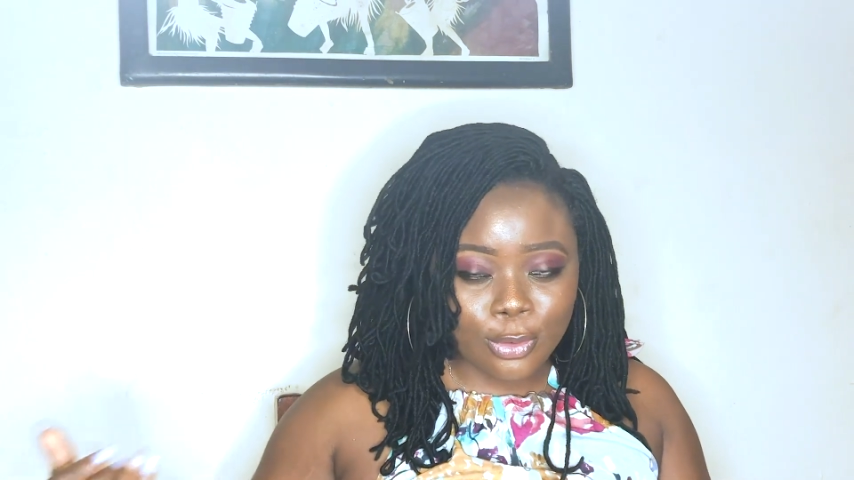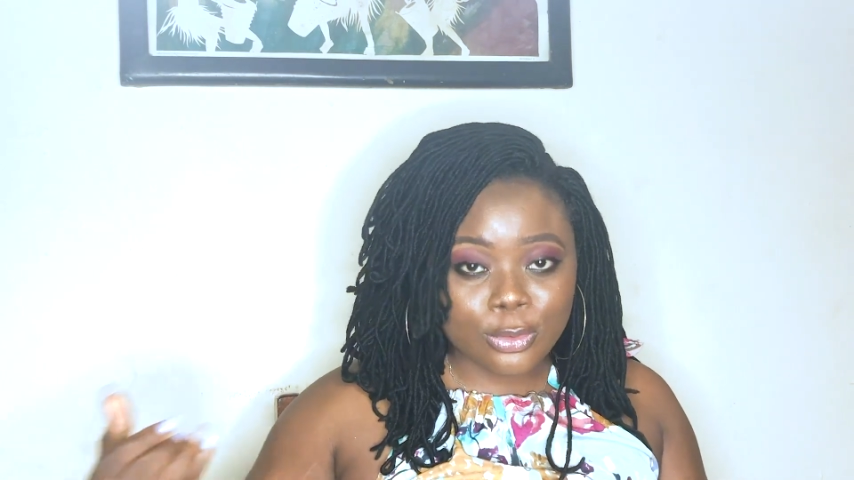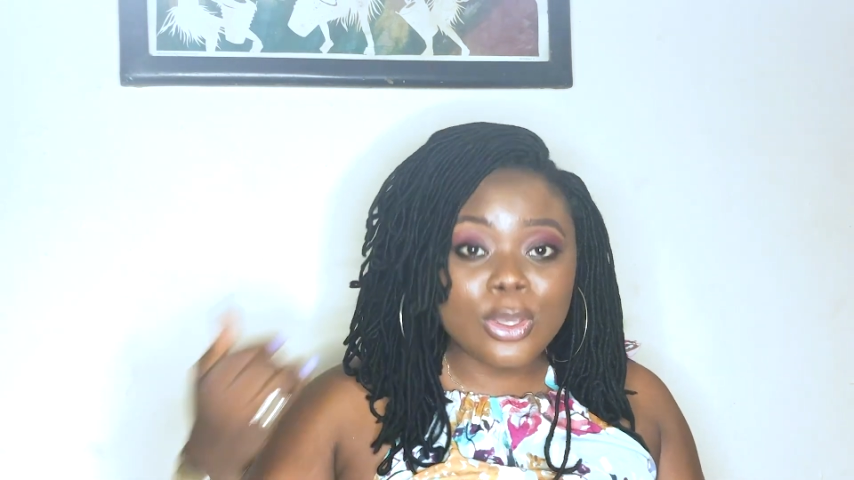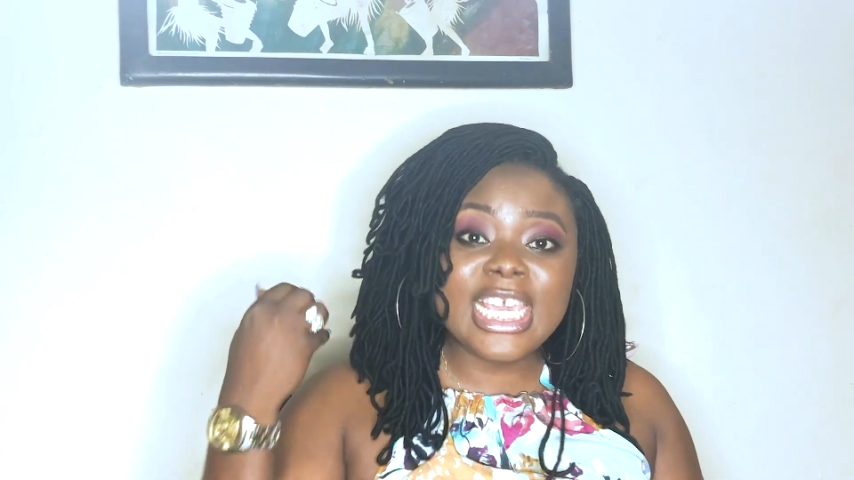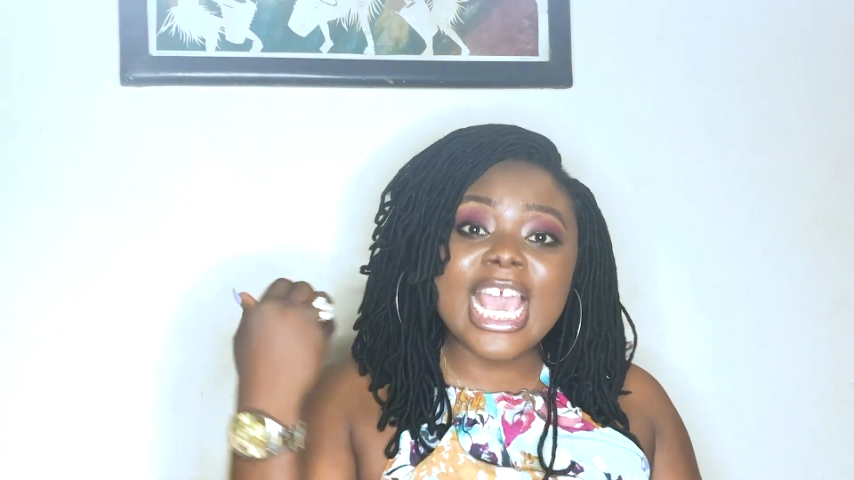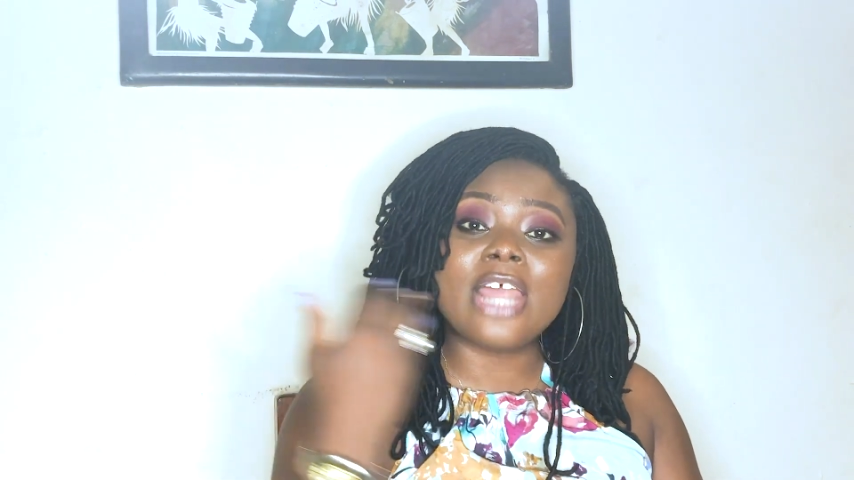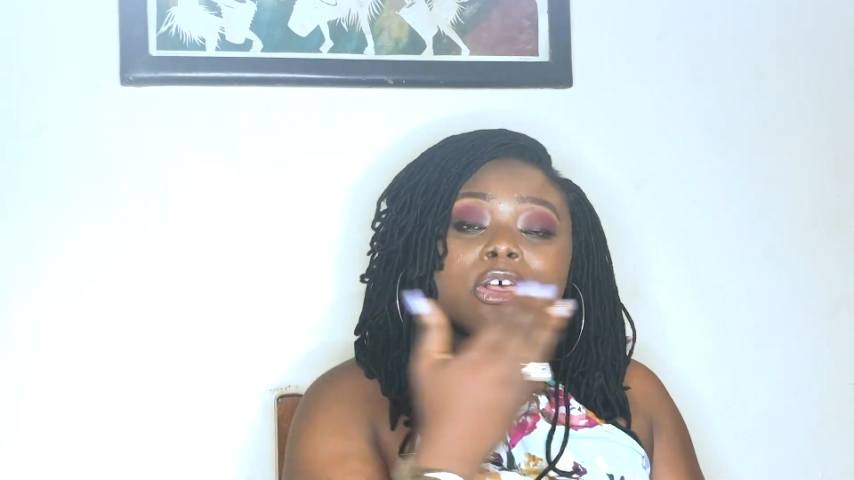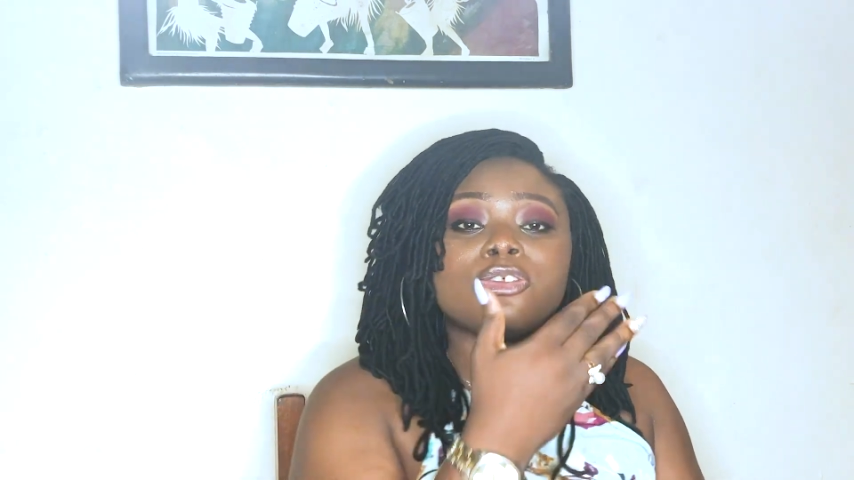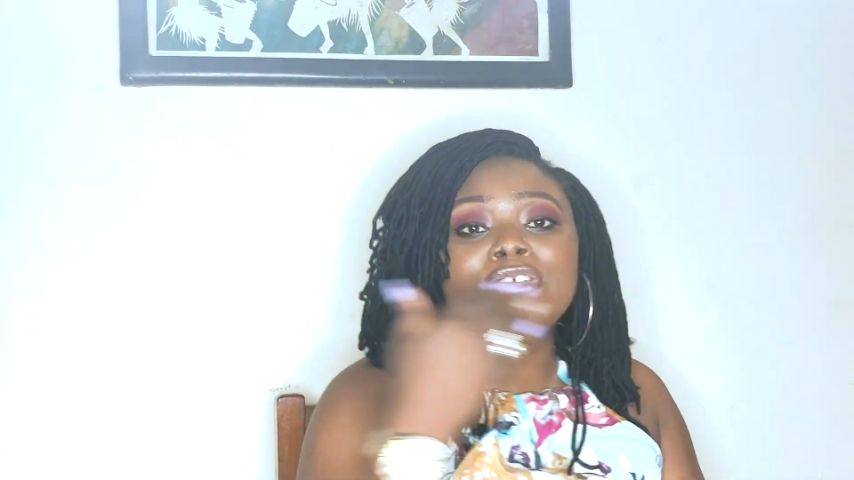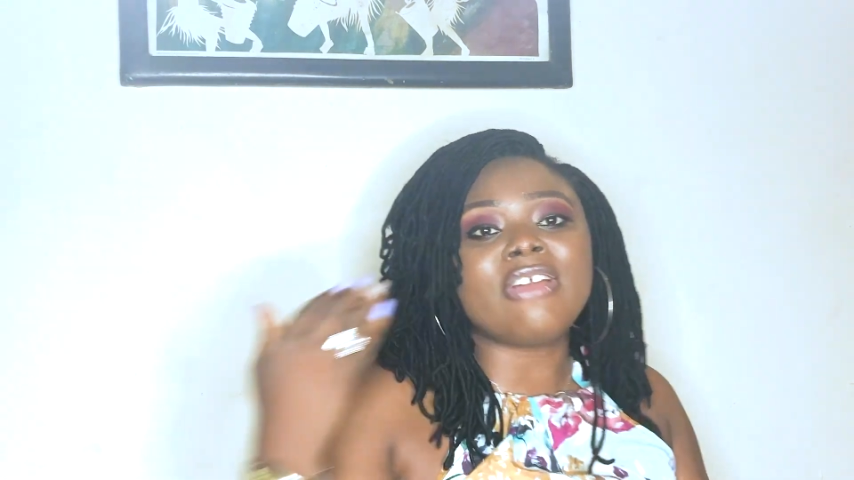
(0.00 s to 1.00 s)
So he had
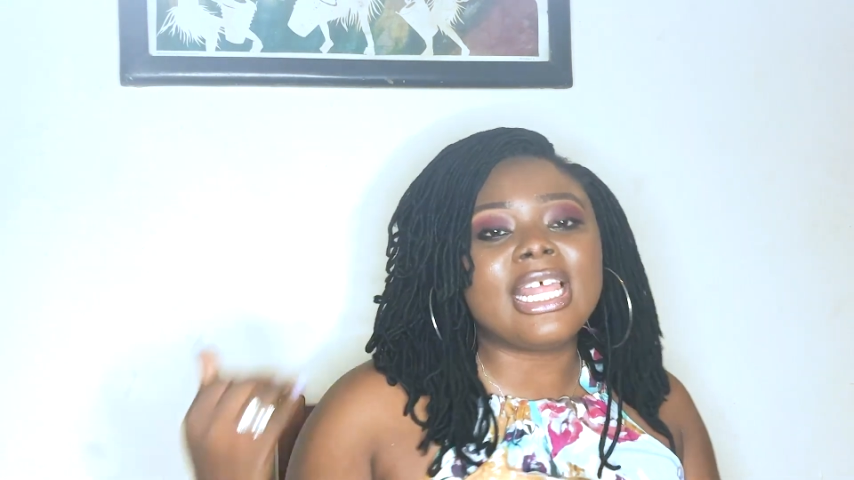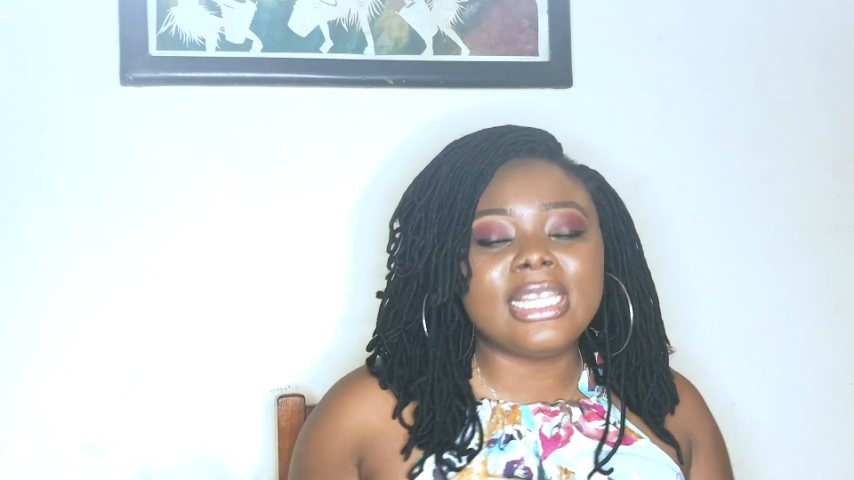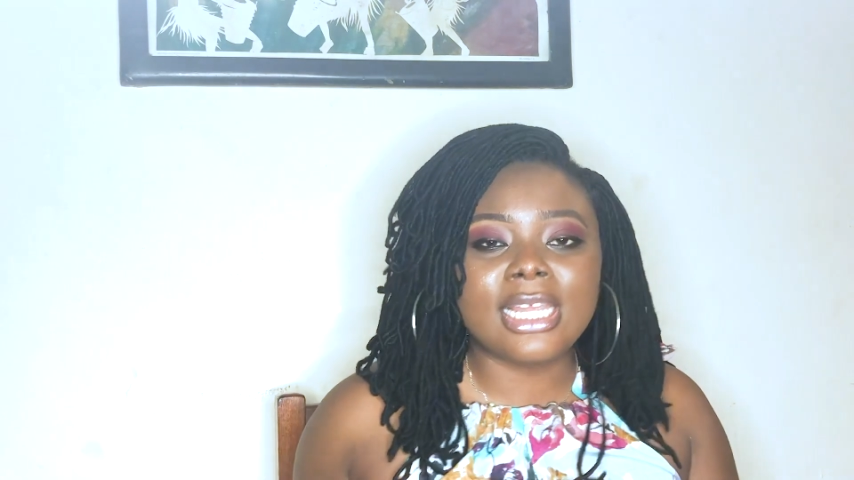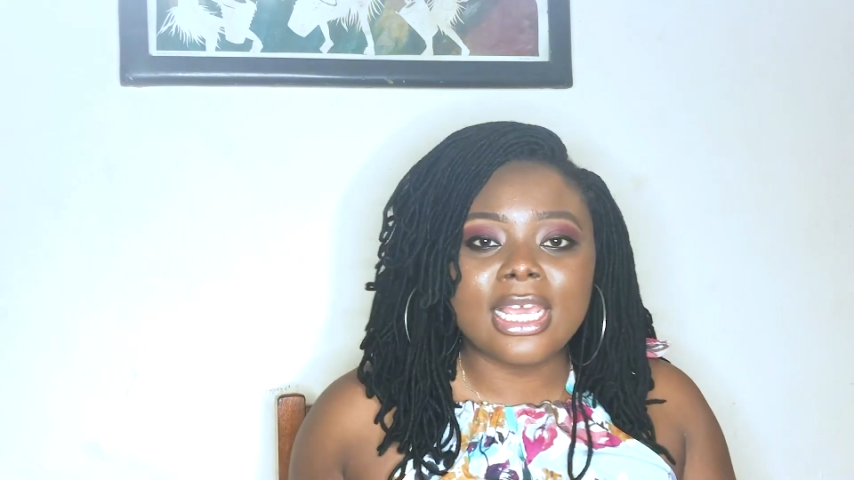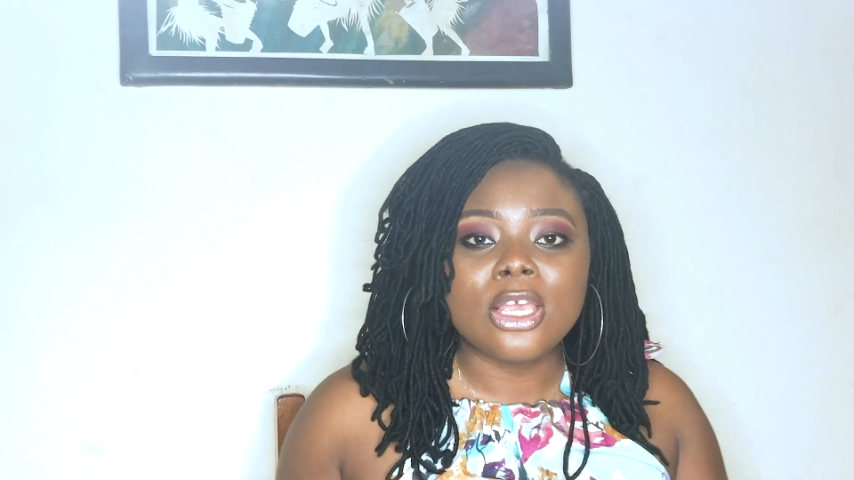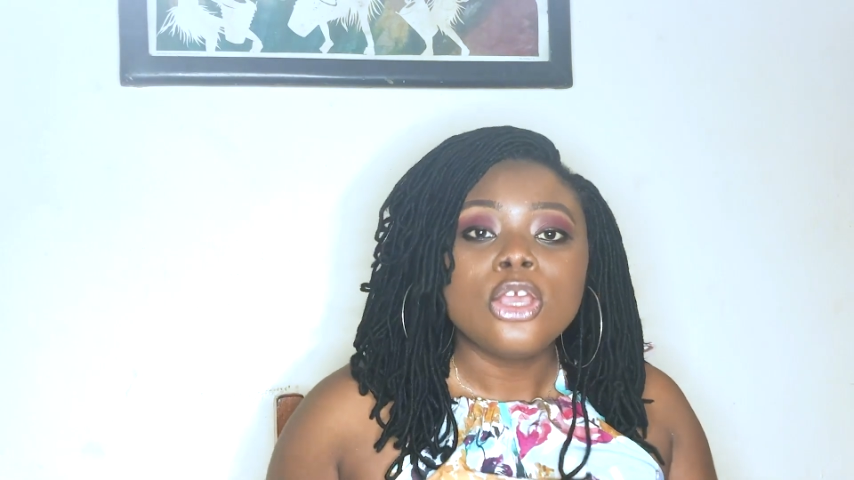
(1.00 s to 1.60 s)
also ran there.